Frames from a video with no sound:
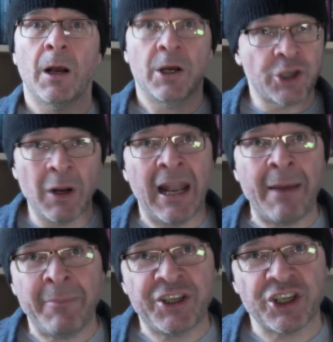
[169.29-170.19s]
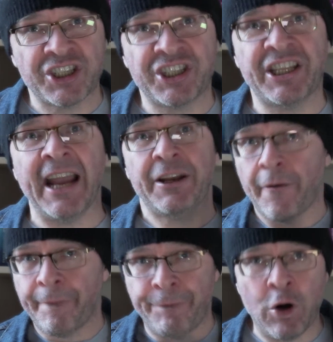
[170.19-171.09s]
So let me just
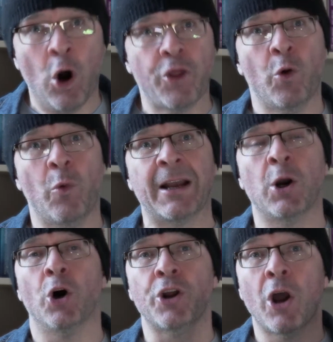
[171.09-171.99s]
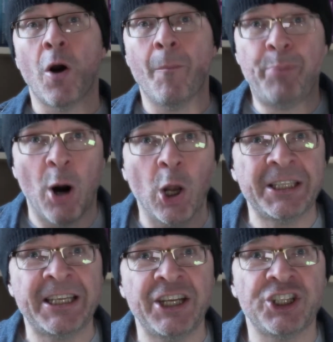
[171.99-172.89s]
state for the record,
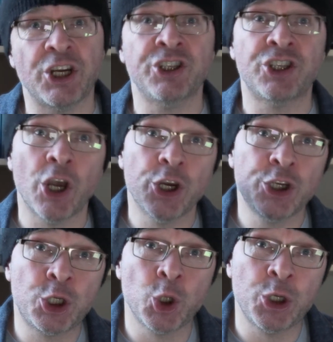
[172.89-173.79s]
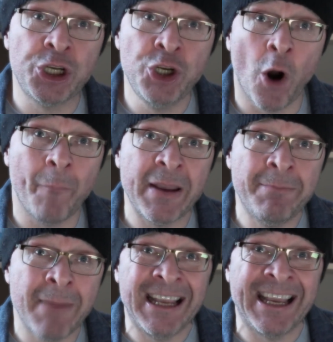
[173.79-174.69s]
politicians should not be
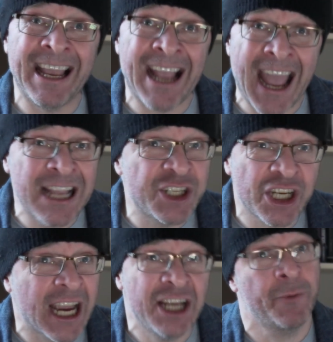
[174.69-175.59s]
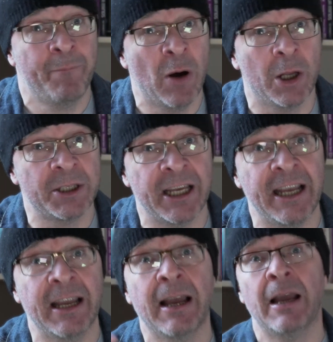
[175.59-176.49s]
making education
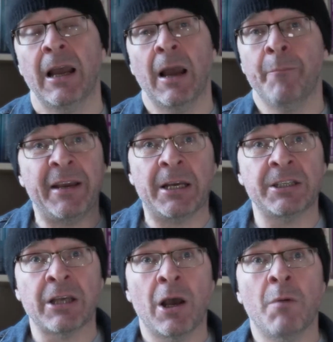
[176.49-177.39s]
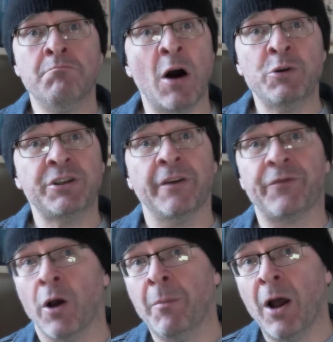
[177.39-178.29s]
policy, because most of
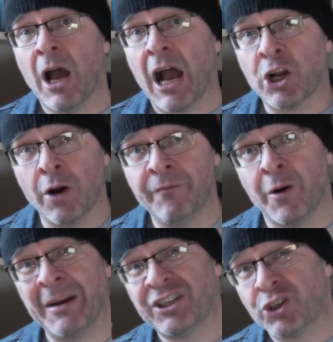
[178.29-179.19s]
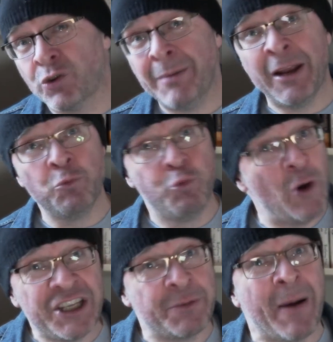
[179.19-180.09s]
them come from extremely
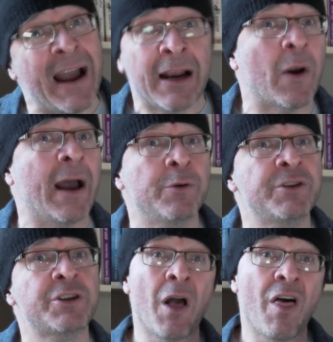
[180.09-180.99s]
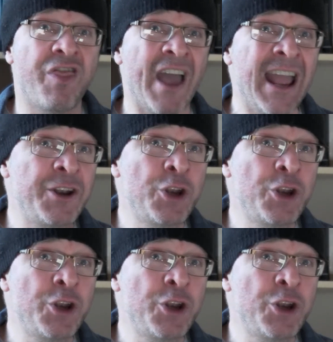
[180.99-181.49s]
rich backgrounds. Their